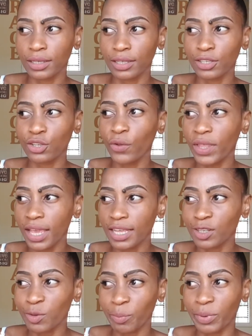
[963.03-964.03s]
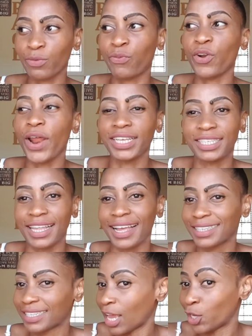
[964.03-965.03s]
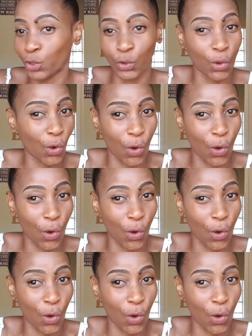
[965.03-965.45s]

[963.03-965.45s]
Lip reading: So yeah, but Farai's dad said no.